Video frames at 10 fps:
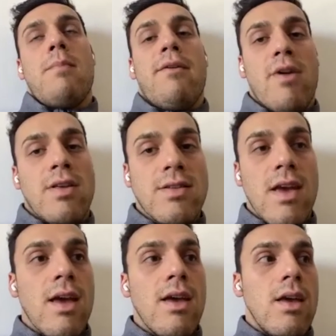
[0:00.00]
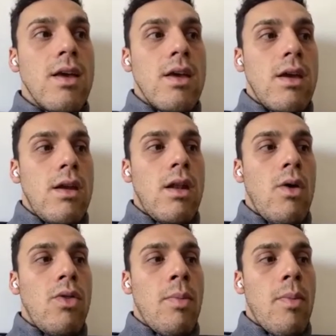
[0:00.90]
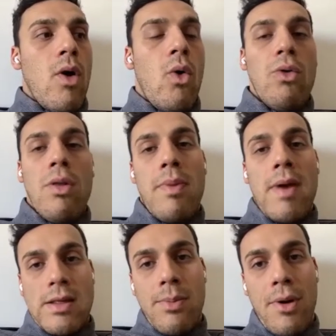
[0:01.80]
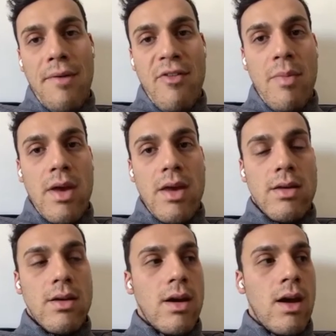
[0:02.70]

my friends there. All them being supportive of me,